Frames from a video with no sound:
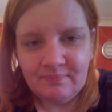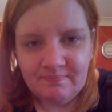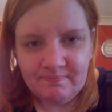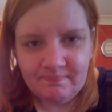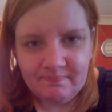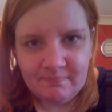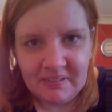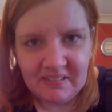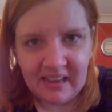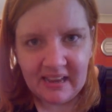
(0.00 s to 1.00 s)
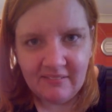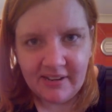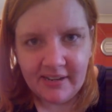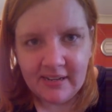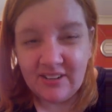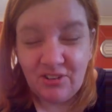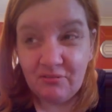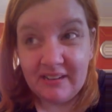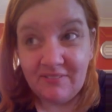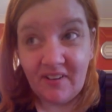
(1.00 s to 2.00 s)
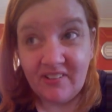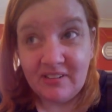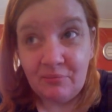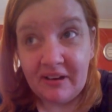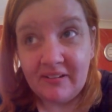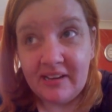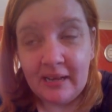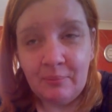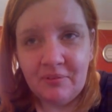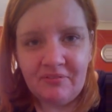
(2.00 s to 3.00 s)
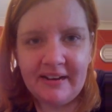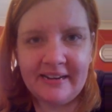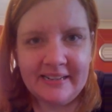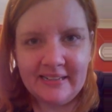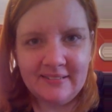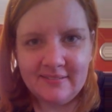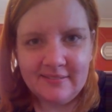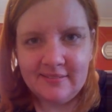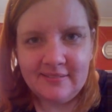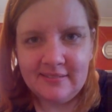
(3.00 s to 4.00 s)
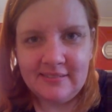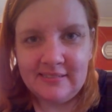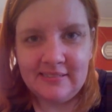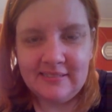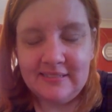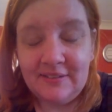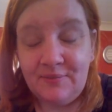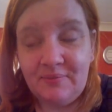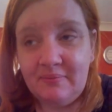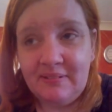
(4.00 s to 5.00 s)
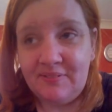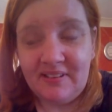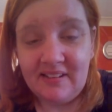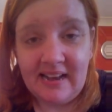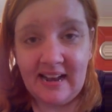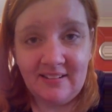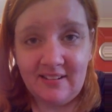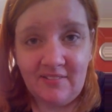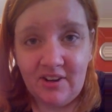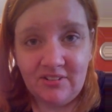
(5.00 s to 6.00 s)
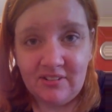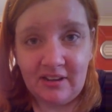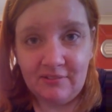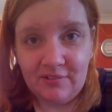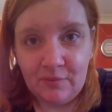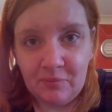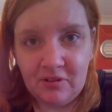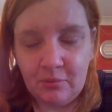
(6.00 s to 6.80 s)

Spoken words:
Bit scary. I shouldn't really invite him round here, but frankly, if he's a natter, I'll just get rid of him, it's